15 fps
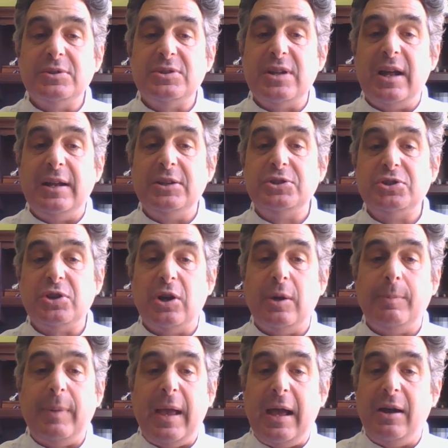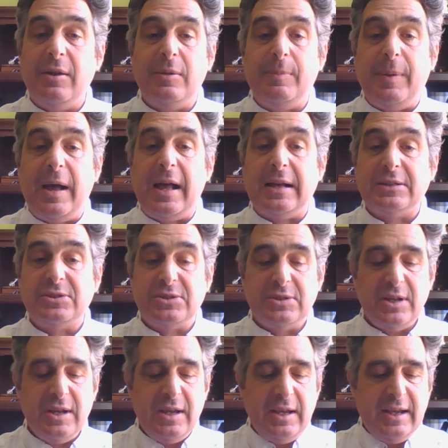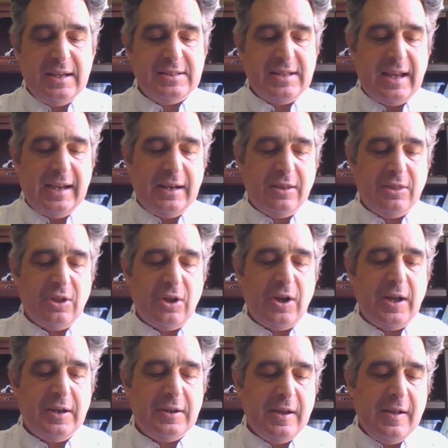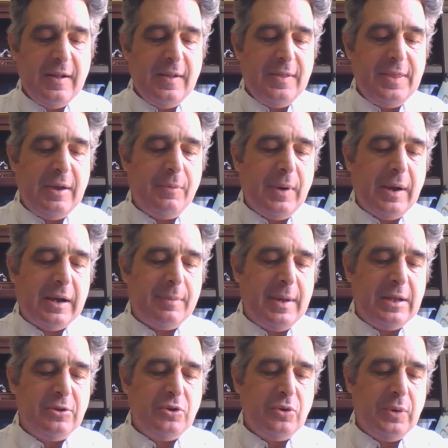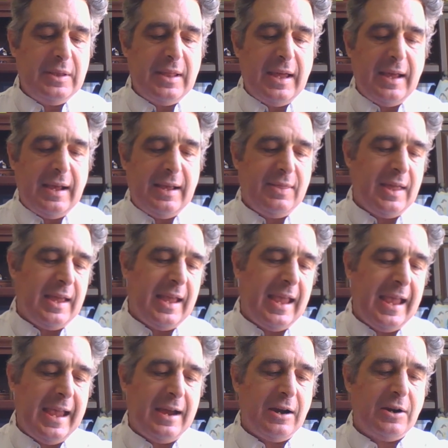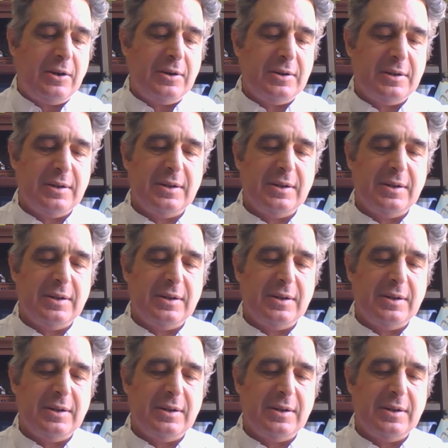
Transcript: is not as sharp out of the box as I had thought. They recommend doing the hair